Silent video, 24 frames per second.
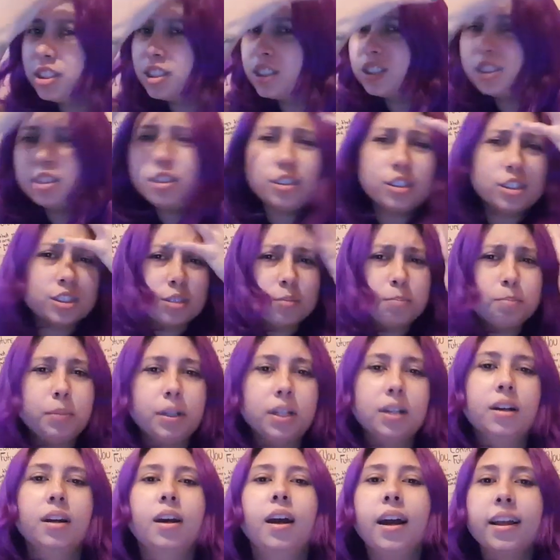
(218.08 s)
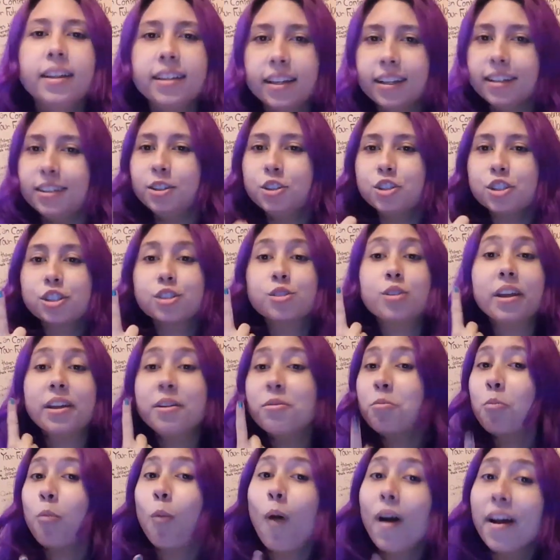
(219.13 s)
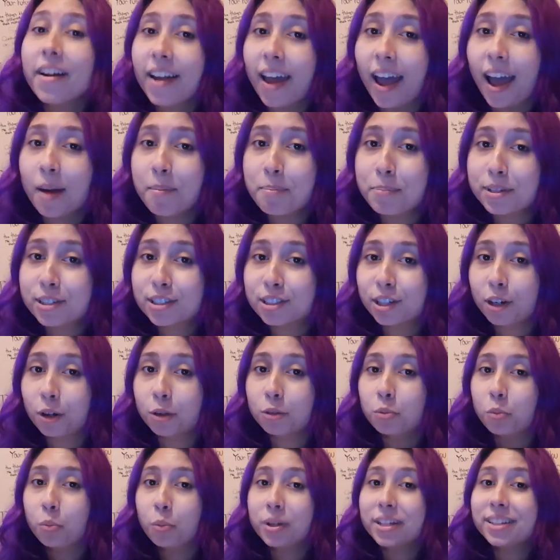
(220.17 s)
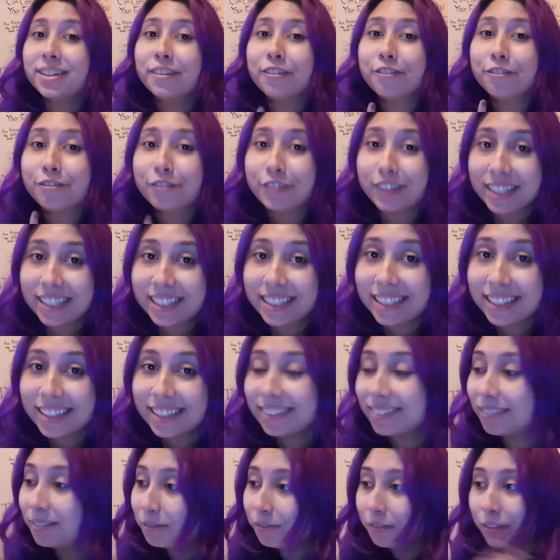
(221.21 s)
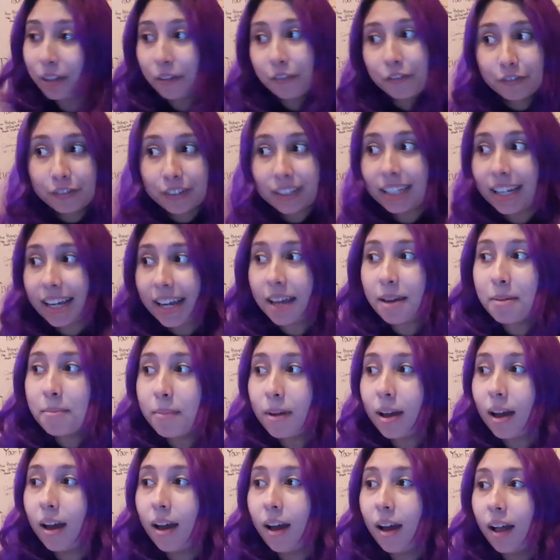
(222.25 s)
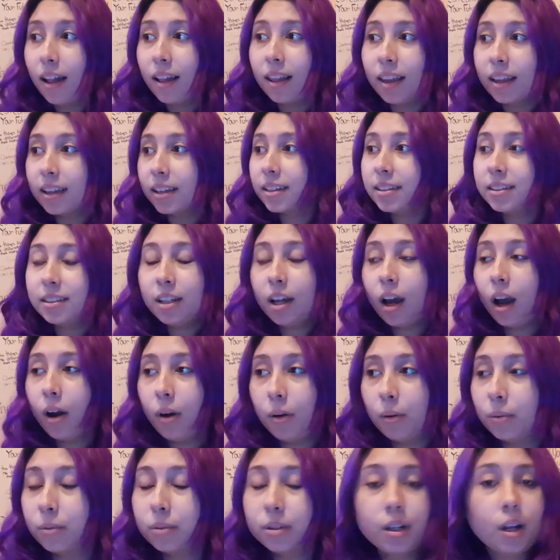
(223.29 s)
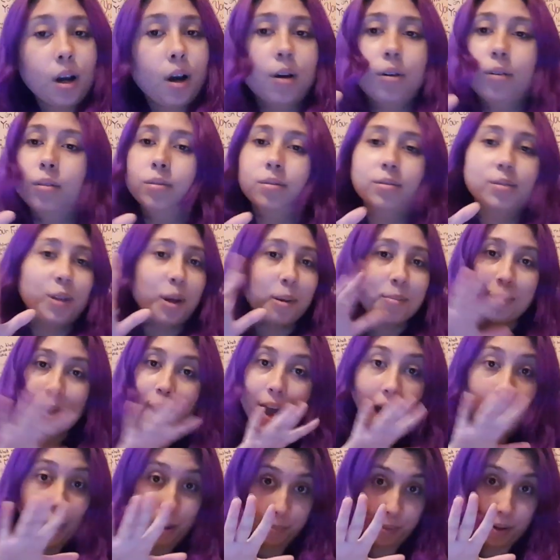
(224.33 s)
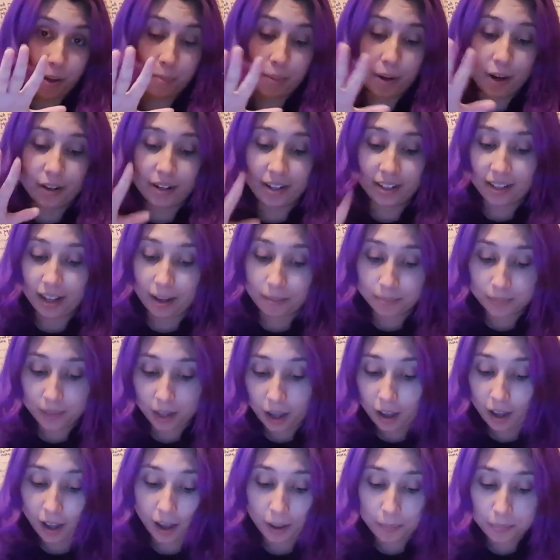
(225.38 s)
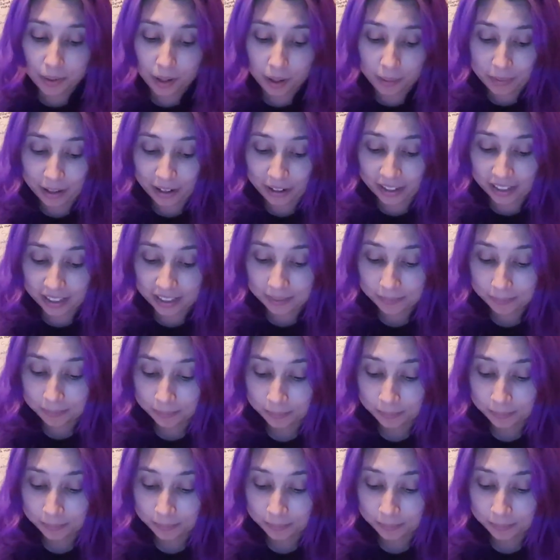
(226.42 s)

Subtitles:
is going to be, and then just in one episode we defeat him. Like, no, I'm not happy about it.